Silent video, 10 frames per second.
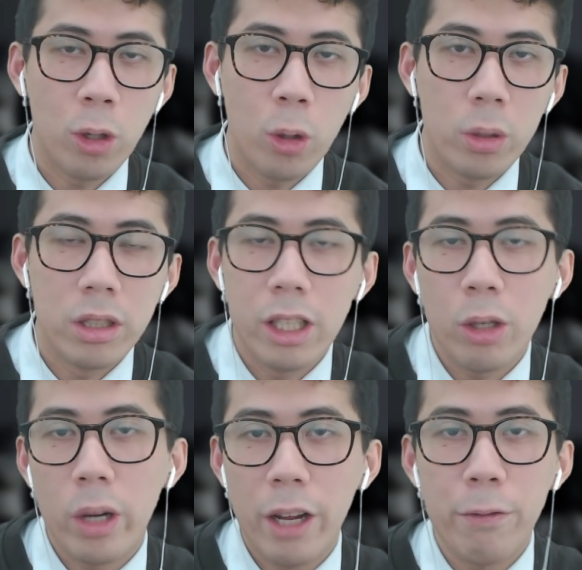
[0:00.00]
or
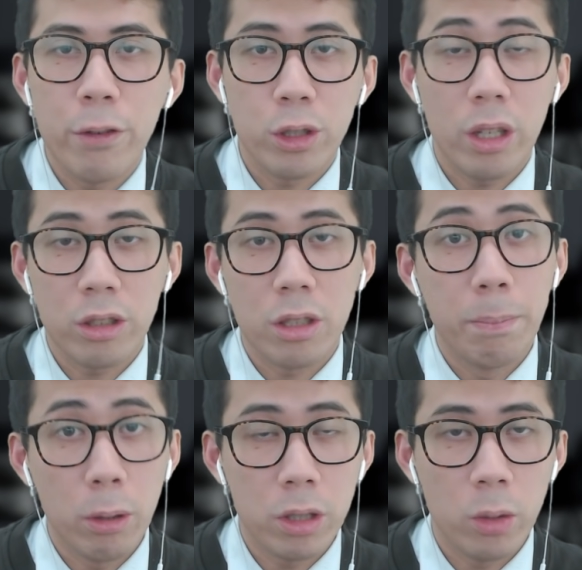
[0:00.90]
zero infrastructure
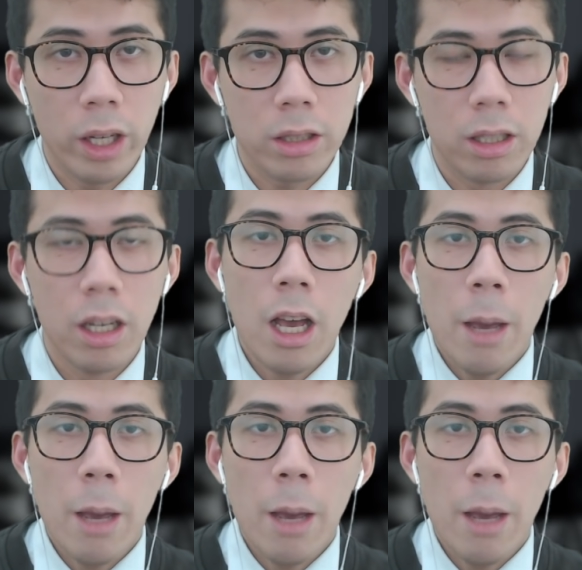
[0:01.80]
built around it.